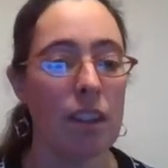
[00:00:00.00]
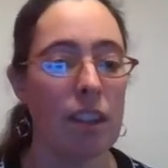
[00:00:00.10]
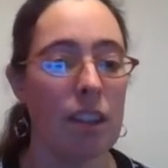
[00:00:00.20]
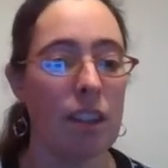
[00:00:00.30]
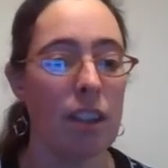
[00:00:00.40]

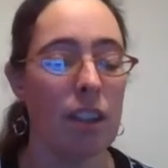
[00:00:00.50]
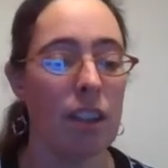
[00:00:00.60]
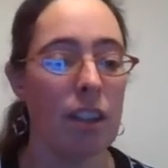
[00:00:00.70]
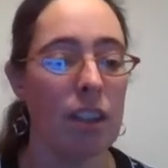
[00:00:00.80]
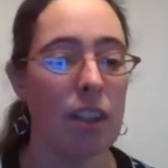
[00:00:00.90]

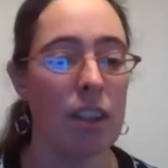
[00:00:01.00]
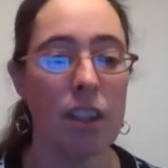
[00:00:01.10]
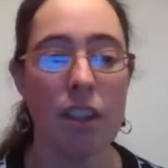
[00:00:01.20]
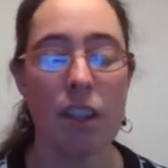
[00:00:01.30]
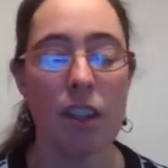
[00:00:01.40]

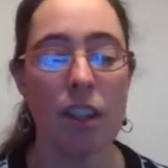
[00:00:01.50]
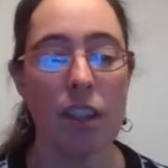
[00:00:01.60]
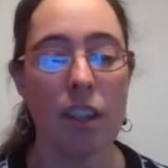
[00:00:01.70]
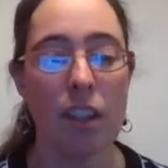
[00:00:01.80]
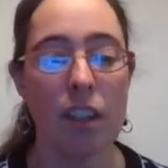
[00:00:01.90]

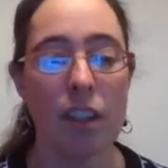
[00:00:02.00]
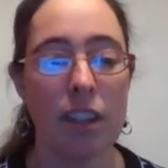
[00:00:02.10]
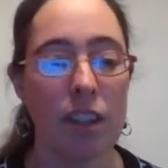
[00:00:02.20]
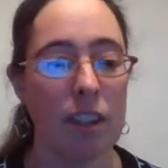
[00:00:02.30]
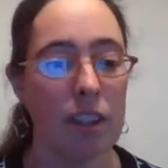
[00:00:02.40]

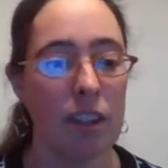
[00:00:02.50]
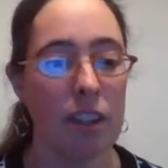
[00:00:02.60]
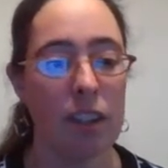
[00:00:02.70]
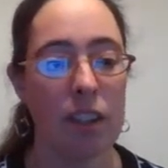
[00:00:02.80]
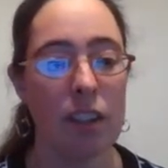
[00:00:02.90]

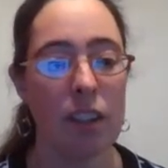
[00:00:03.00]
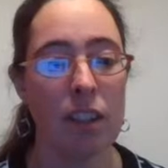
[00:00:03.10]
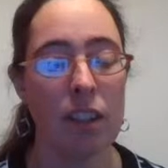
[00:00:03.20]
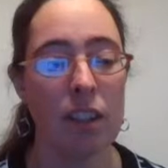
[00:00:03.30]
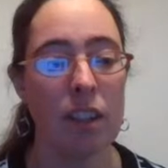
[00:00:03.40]

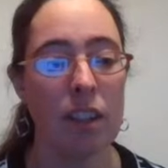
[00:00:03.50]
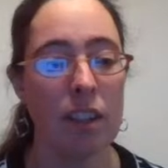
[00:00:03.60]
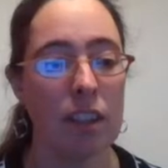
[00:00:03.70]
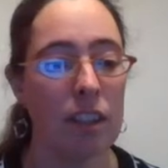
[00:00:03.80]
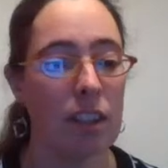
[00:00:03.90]

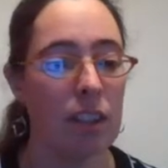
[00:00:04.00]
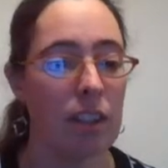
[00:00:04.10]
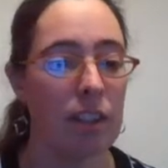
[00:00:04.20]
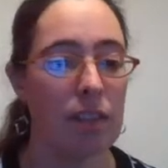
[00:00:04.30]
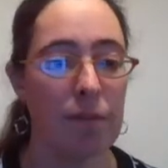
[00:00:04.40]

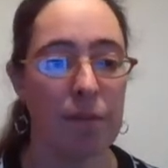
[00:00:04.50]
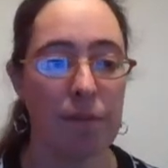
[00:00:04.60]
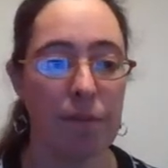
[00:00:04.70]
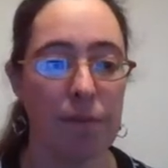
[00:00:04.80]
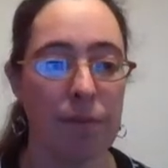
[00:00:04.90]

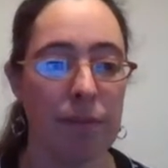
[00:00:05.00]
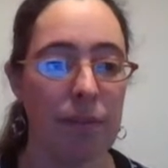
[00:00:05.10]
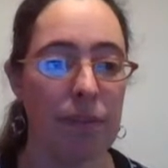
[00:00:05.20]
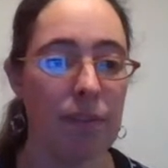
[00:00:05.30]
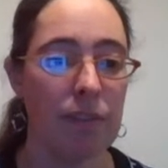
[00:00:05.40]

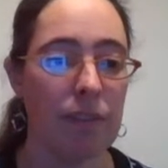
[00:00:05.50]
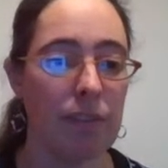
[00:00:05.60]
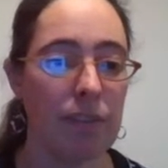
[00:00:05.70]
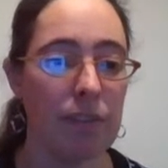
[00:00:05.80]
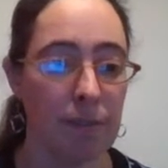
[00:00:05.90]

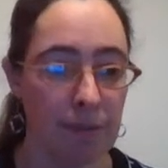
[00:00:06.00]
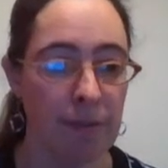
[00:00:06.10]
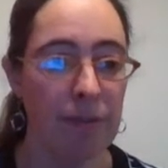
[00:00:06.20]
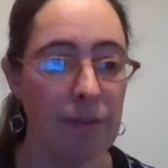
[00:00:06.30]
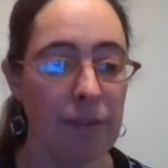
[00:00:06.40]

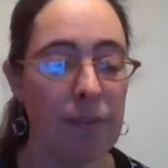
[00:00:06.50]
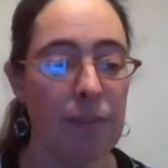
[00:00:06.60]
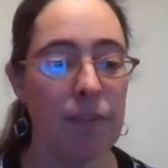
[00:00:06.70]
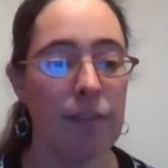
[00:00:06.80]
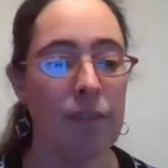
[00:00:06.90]

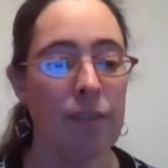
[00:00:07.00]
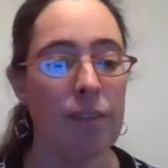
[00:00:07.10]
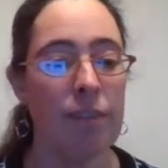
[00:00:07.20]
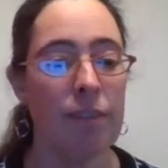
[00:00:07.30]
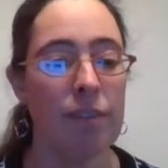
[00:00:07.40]

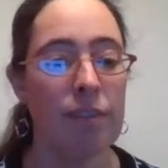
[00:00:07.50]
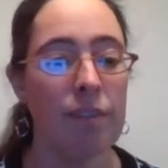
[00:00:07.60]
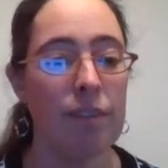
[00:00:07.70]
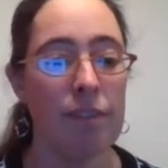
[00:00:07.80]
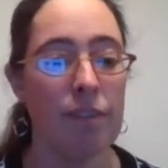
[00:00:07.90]
This person isn't speaking.